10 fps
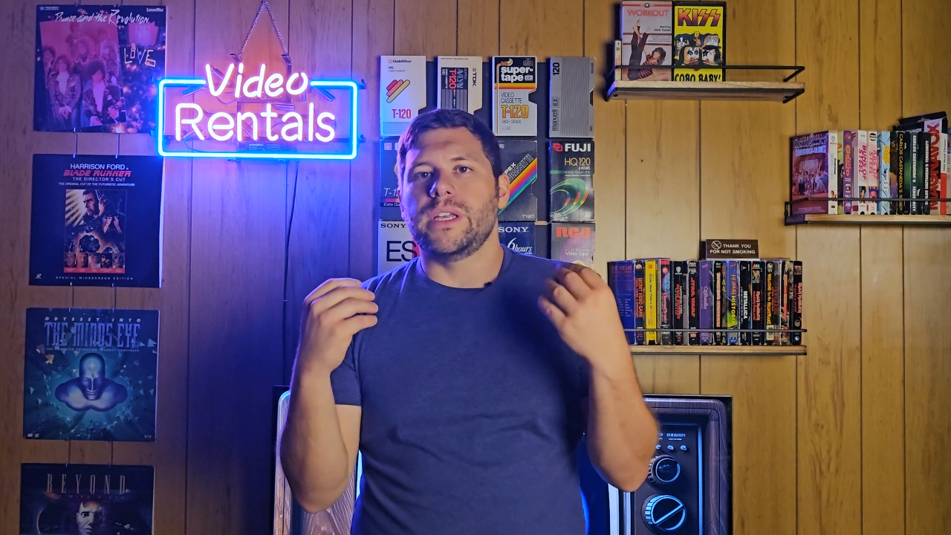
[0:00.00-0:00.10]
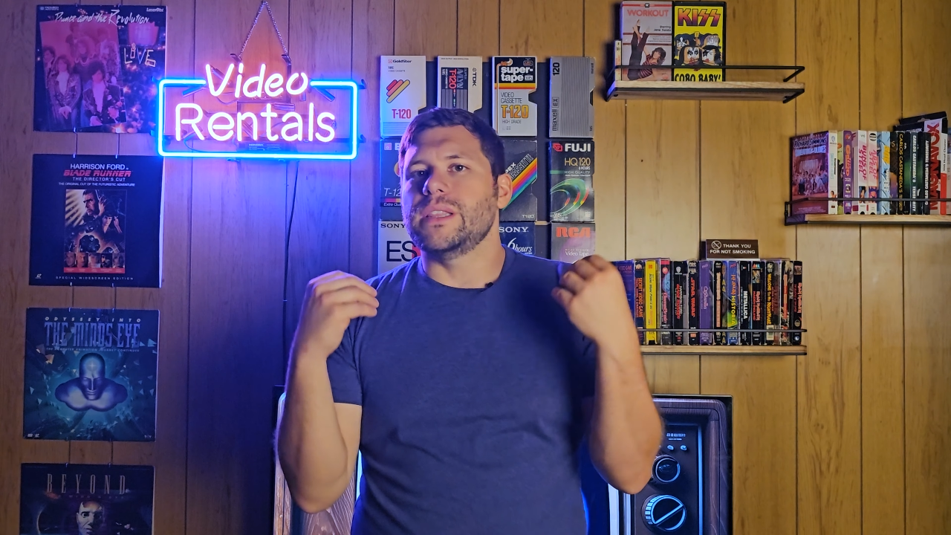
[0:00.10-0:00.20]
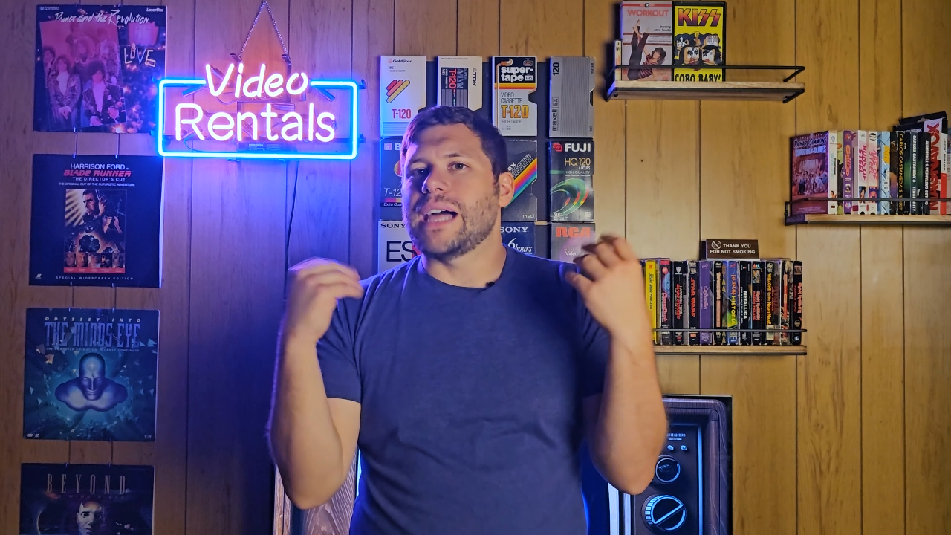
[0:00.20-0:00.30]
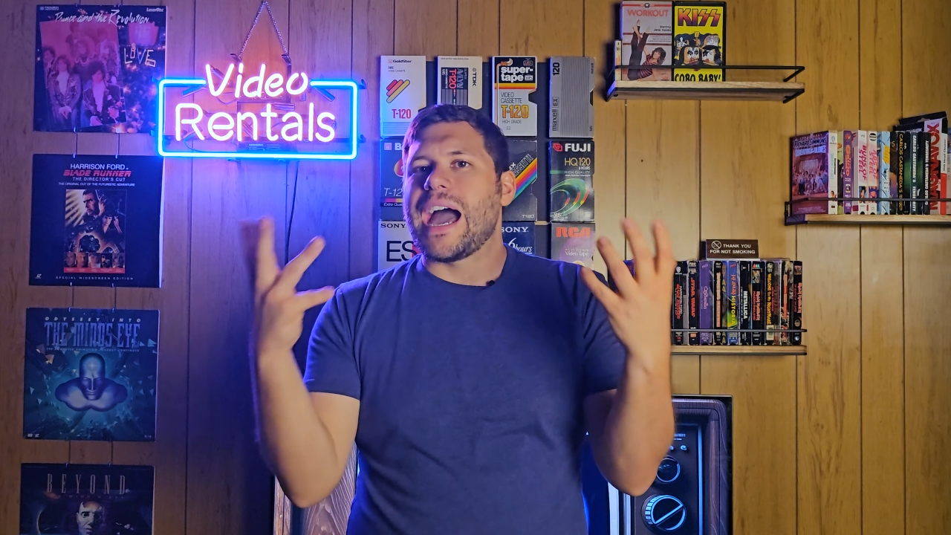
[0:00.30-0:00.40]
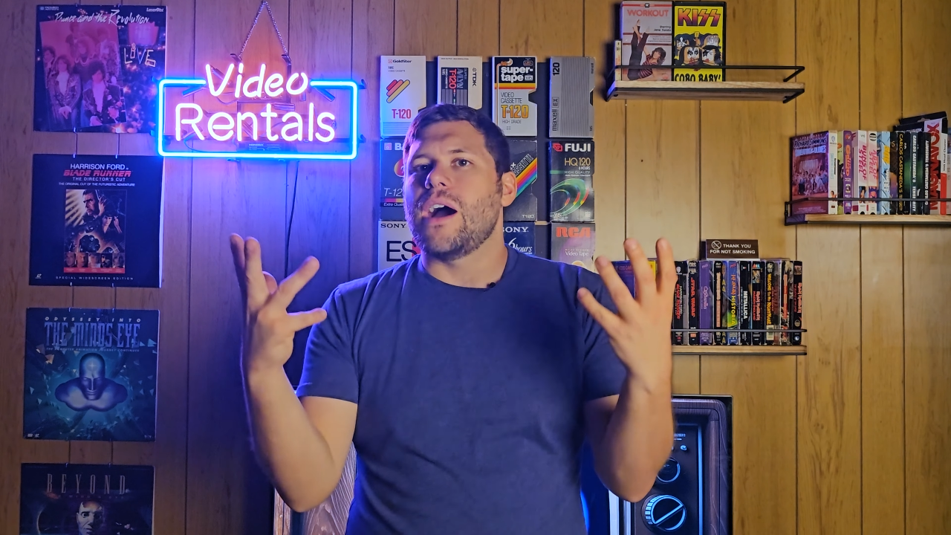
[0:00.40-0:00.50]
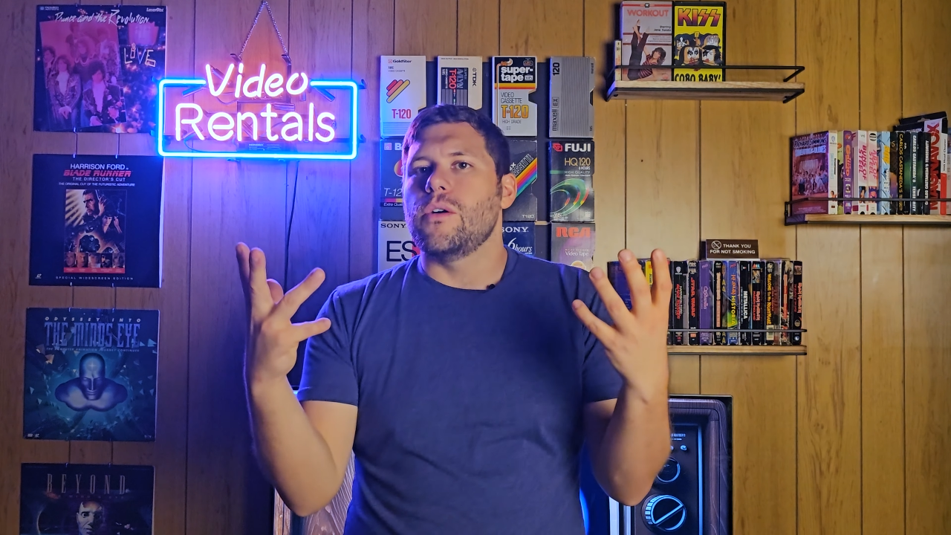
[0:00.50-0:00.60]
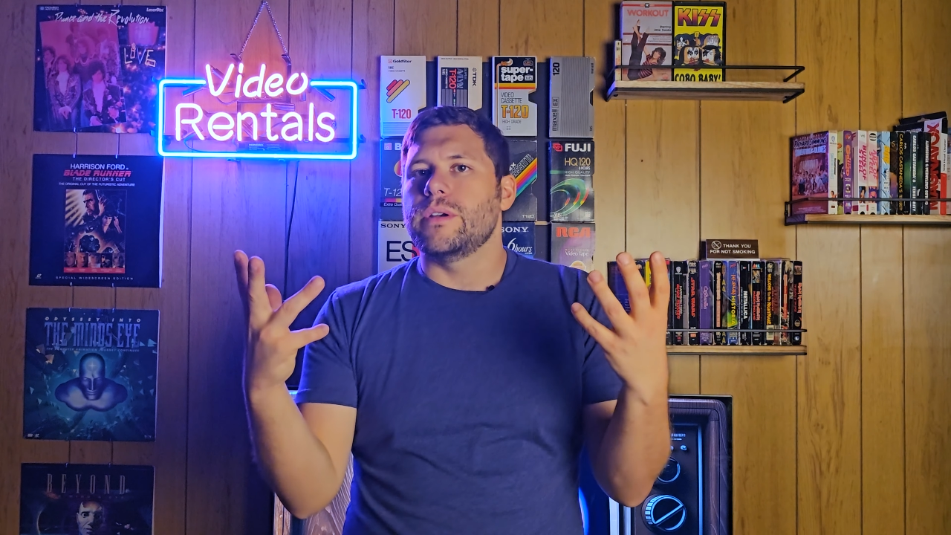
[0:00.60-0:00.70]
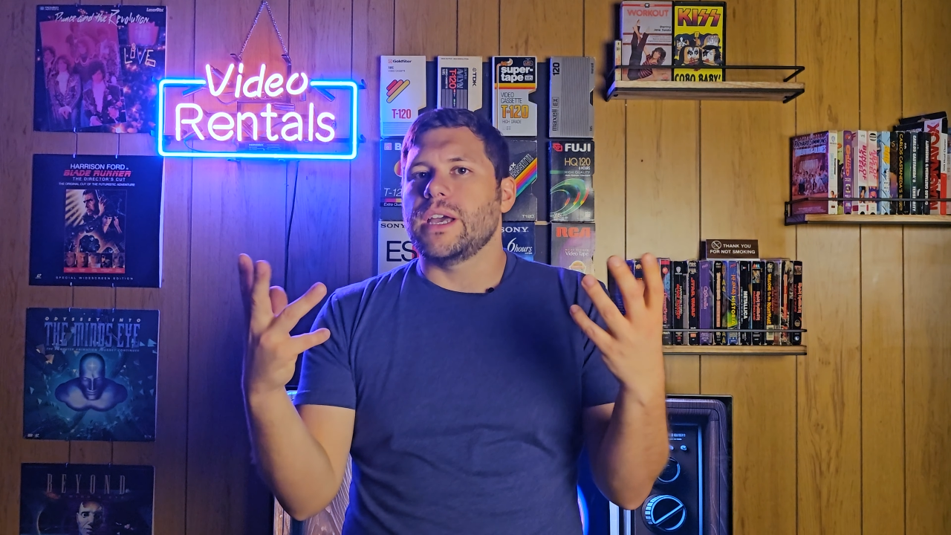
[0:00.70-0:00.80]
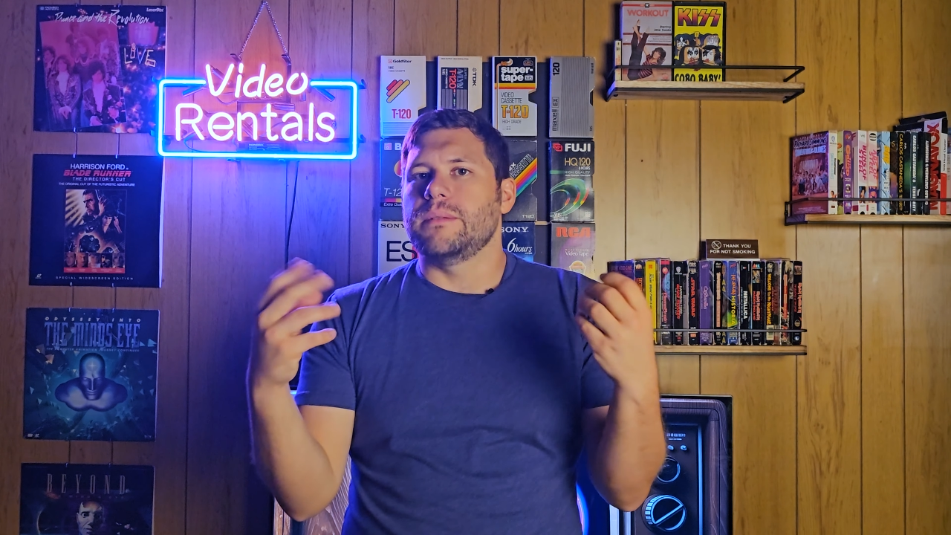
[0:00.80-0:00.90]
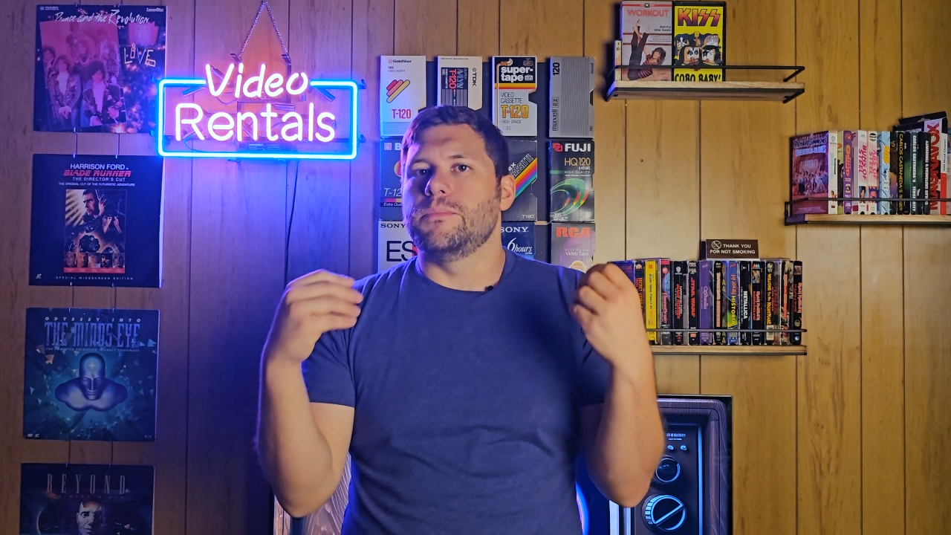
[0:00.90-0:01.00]

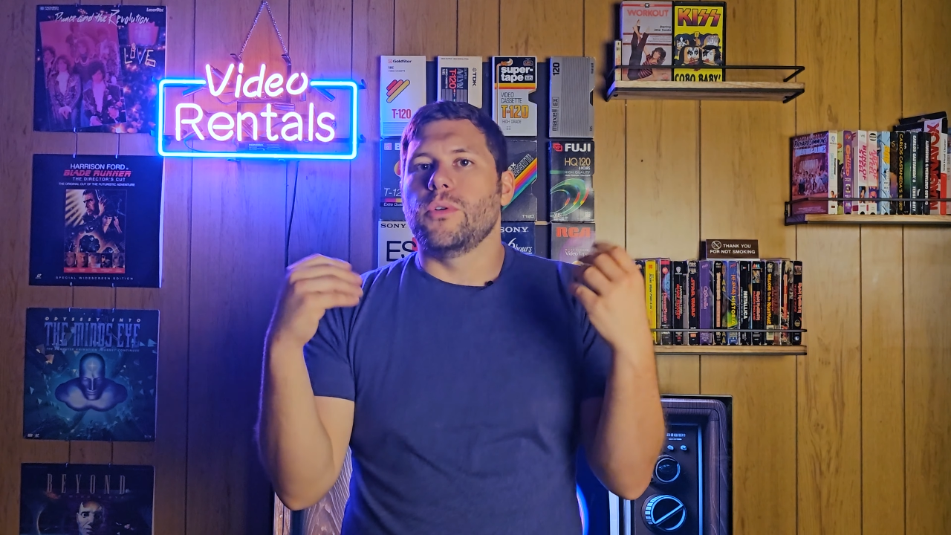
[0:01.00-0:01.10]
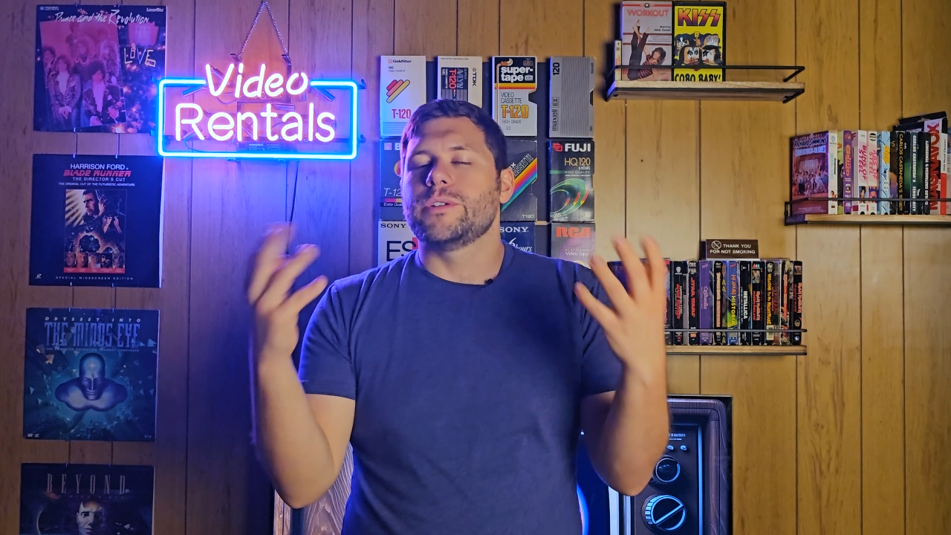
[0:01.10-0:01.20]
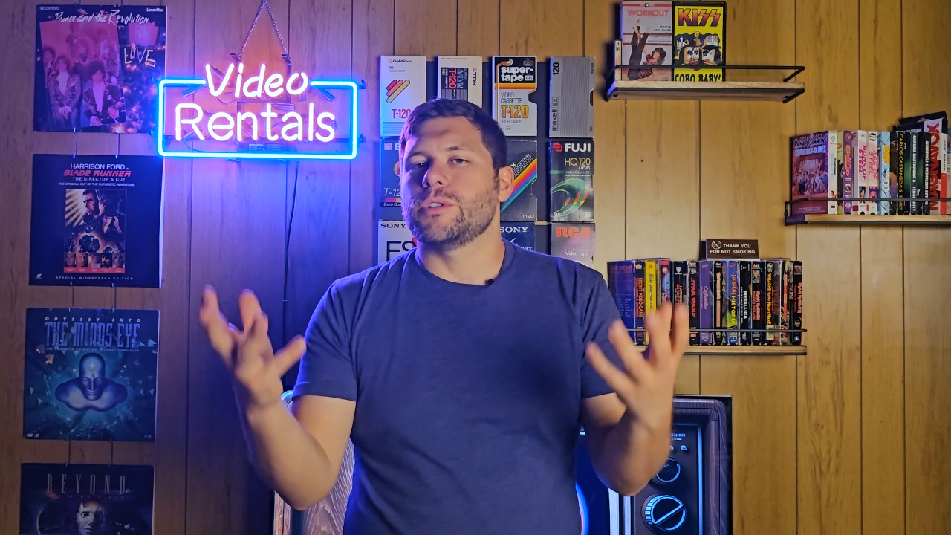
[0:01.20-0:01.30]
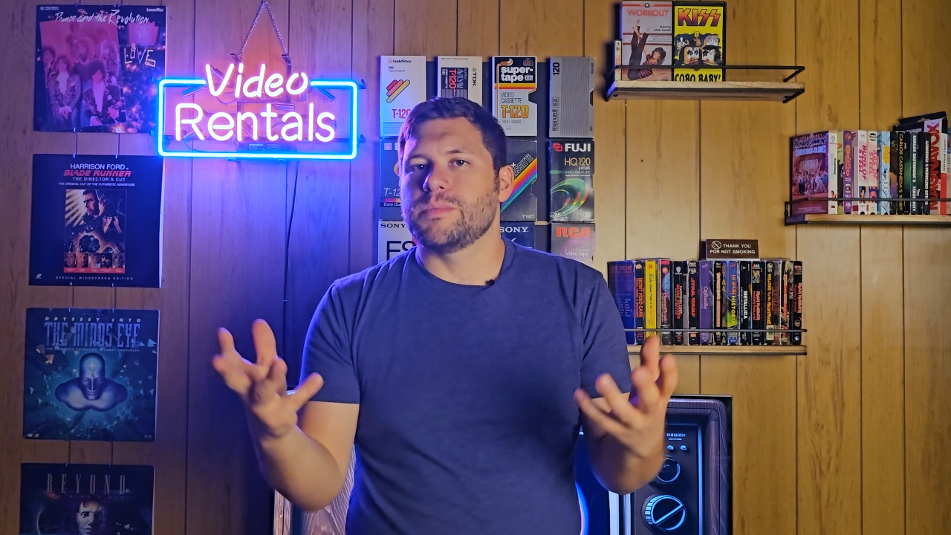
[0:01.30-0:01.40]
loud and boisterous